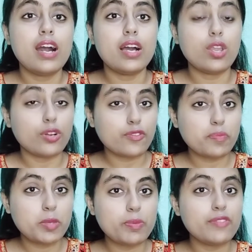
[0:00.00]
A lot of
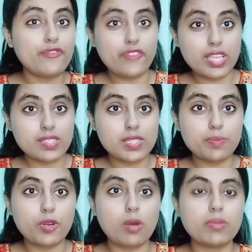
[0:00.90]
people face
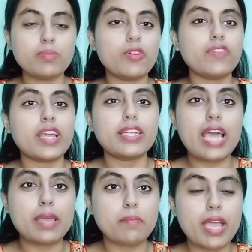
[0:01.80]
the problem of like
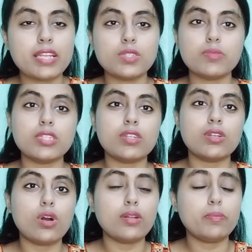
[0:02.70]
time management
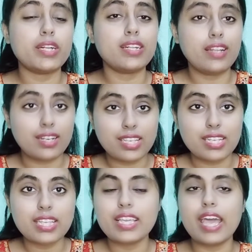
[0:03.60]
and all, but
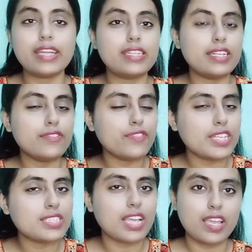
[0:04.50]
luckily I didn't
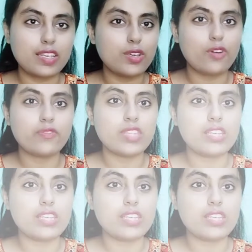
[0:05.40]
face any of